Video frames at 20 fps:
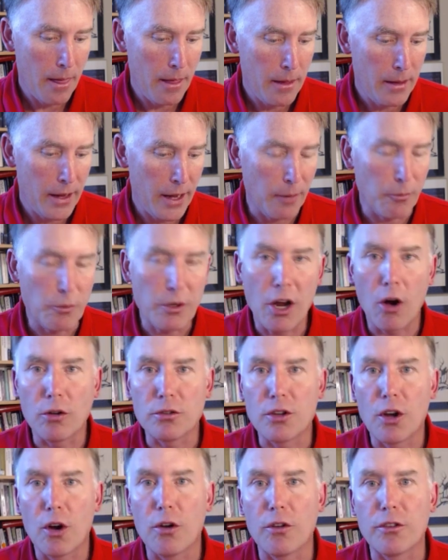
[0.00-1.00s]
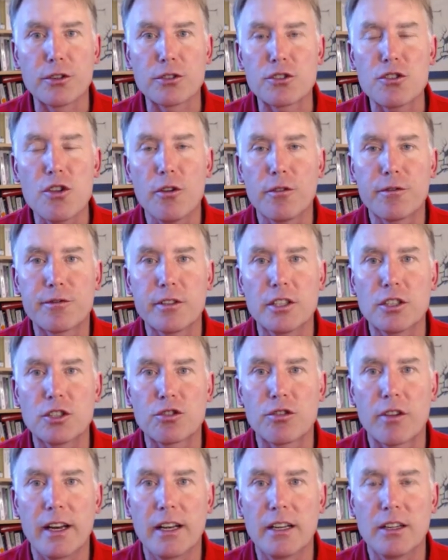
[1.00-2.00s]
And we all know there's no free
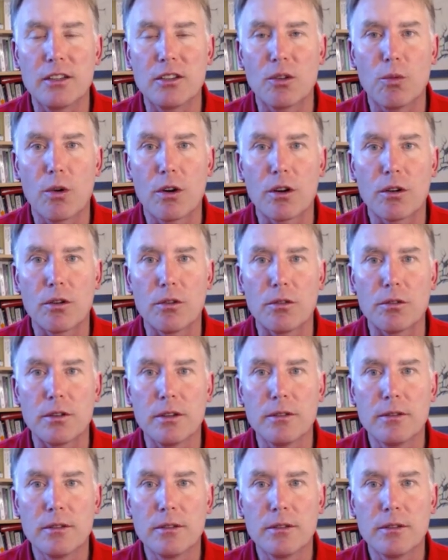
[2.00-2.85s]
trade in the world.